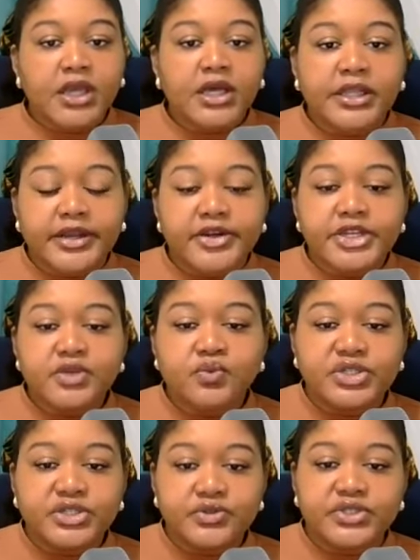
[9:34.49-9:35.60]
Clarity
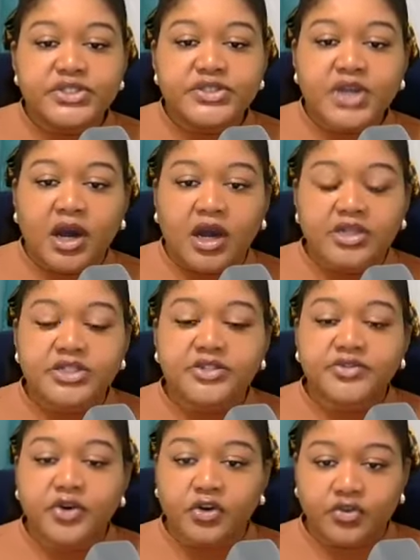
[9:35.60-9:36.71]
reduces
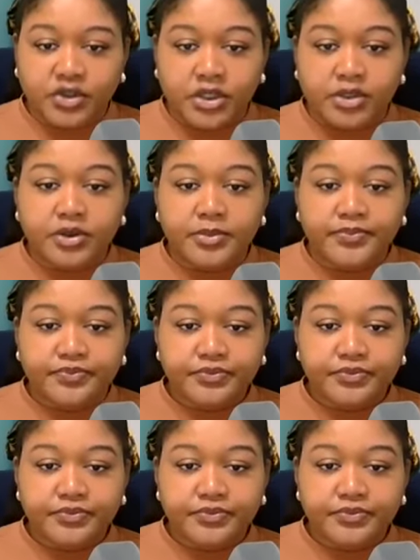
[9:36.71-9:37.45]
cognitive overload.